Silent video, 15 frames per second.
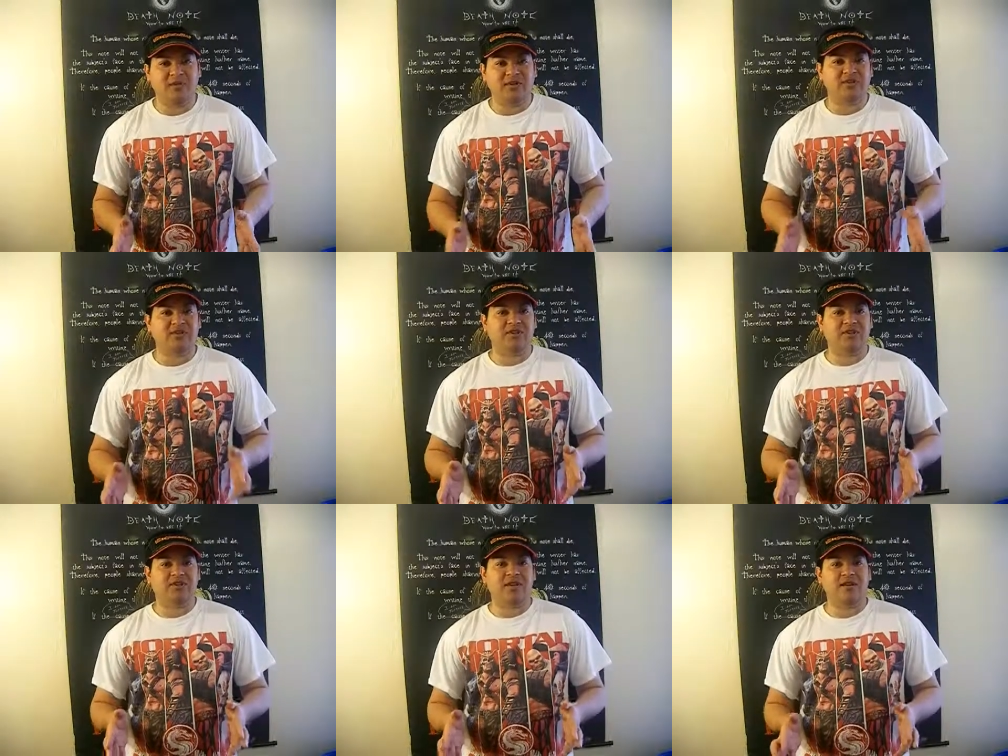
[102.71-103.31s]
which is
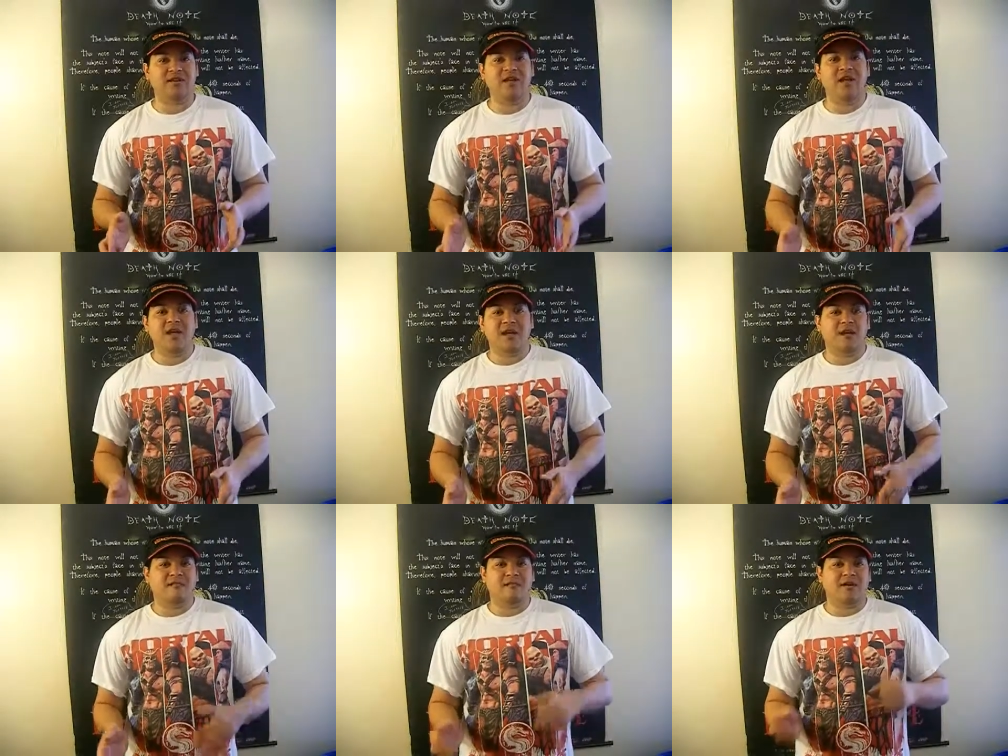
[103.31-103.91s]
the son
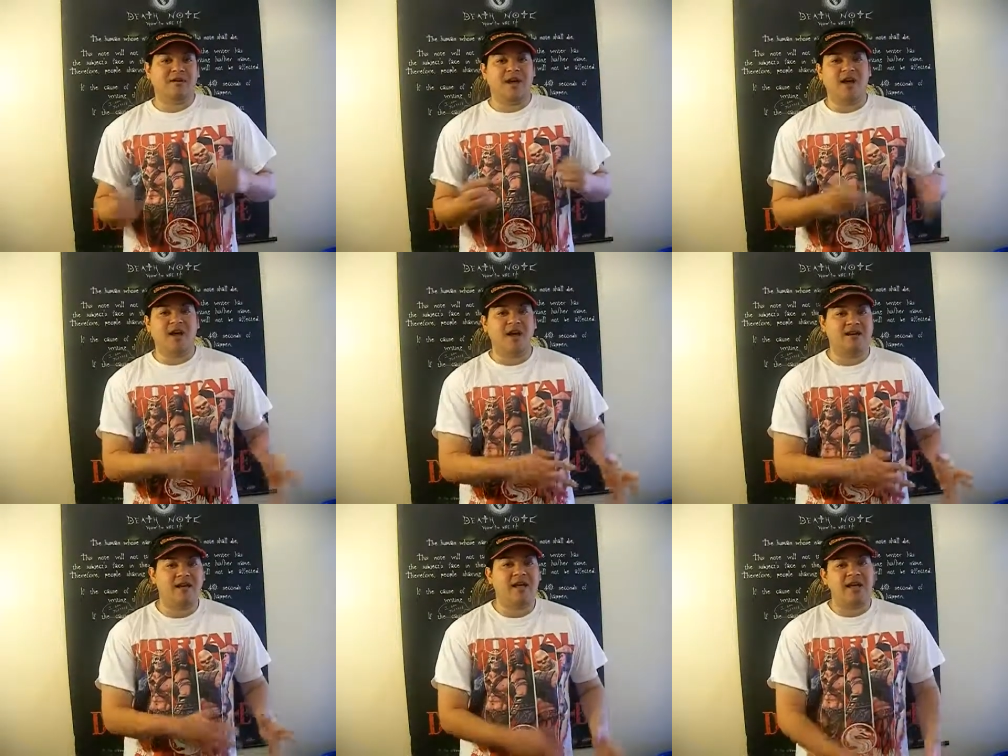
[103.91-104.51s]
of a
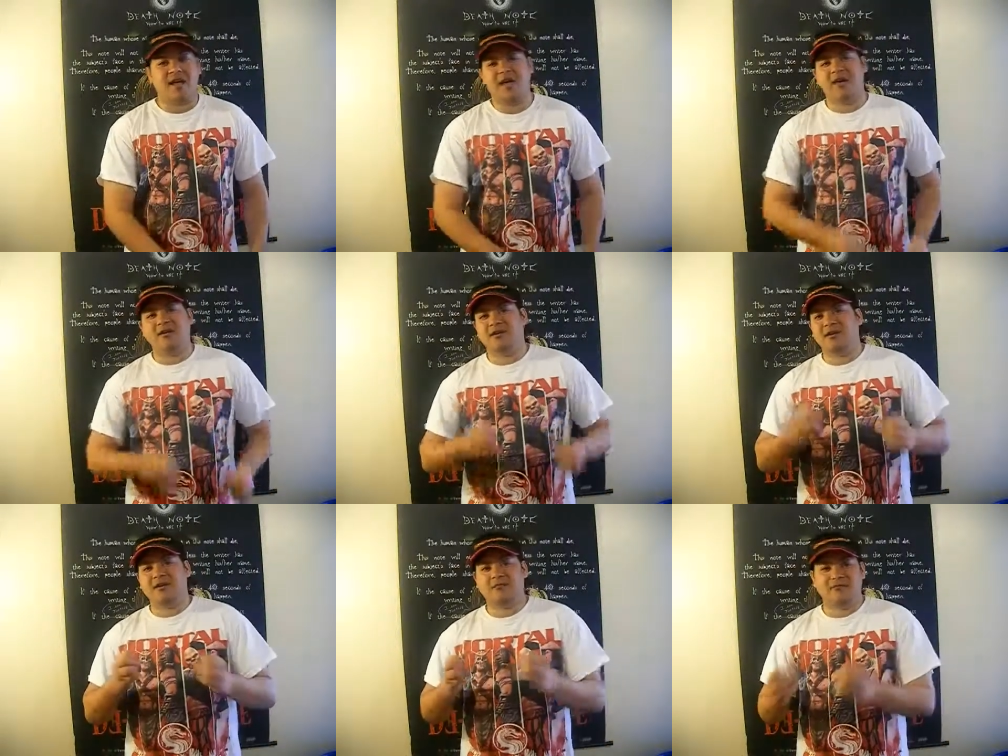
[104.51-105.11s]
god
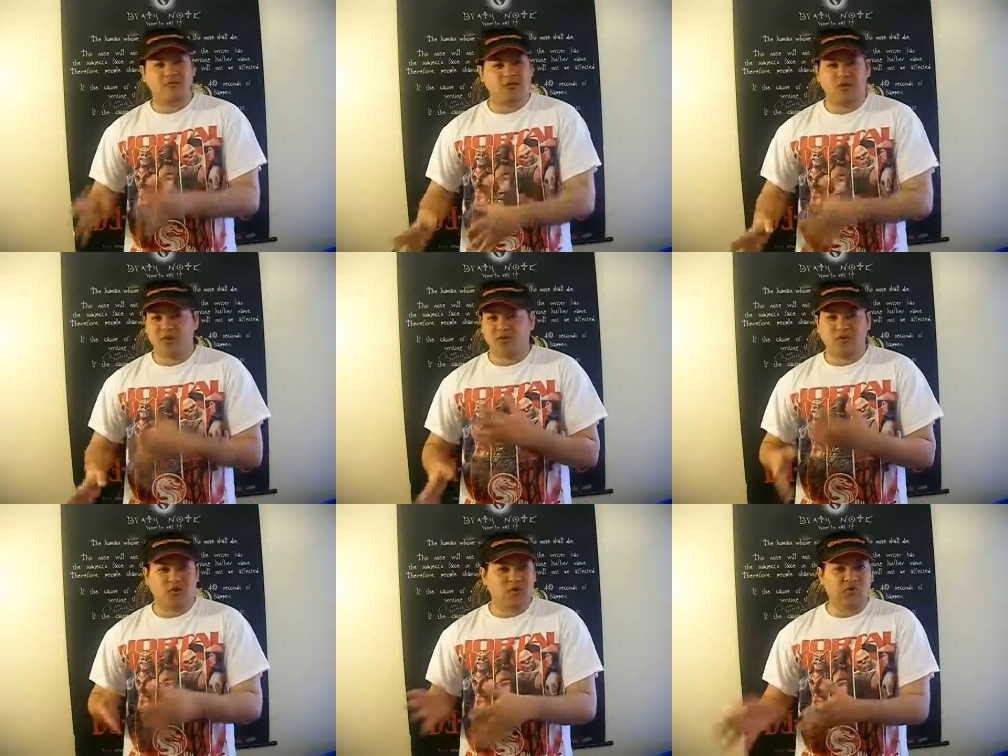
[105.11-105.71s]
and a
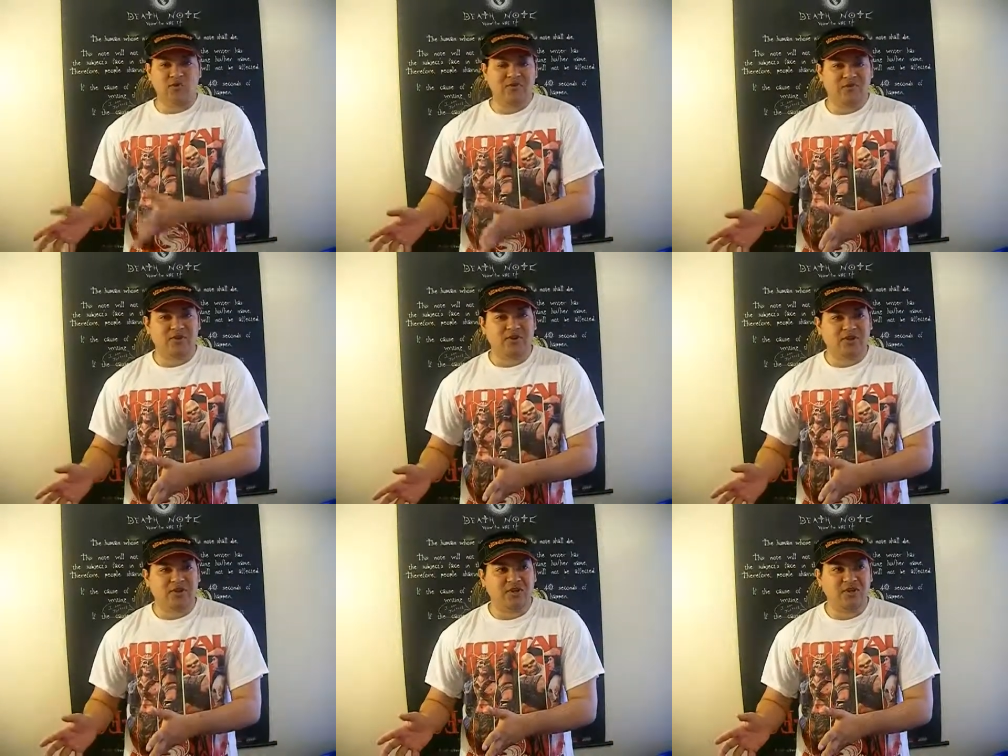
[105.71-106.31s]
normal human
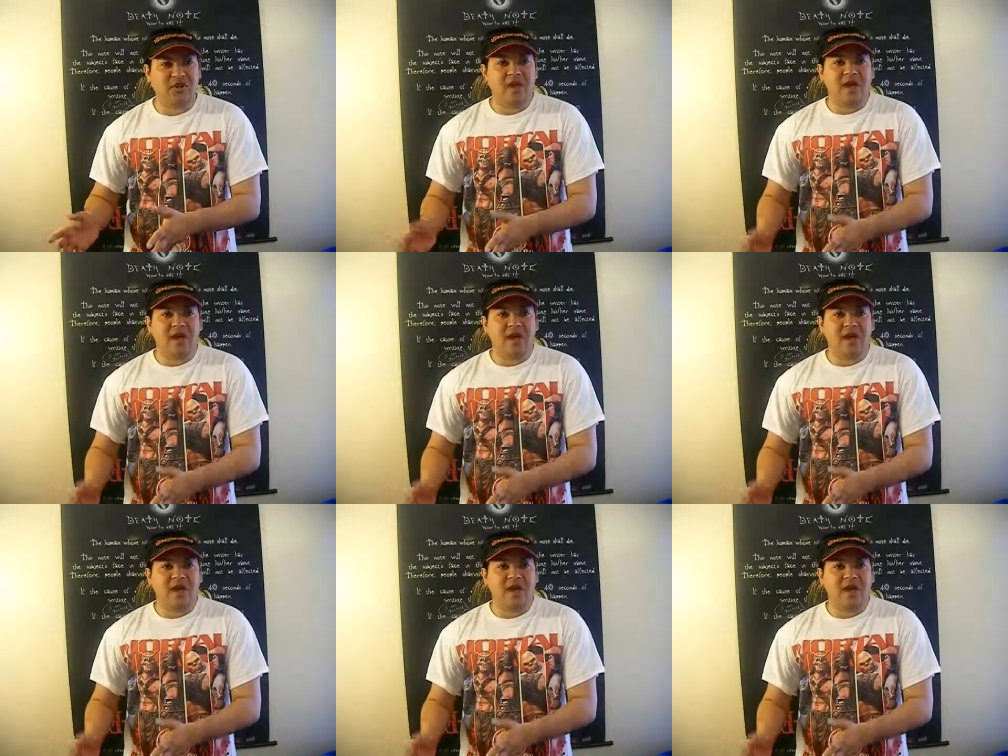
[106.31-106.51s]
person.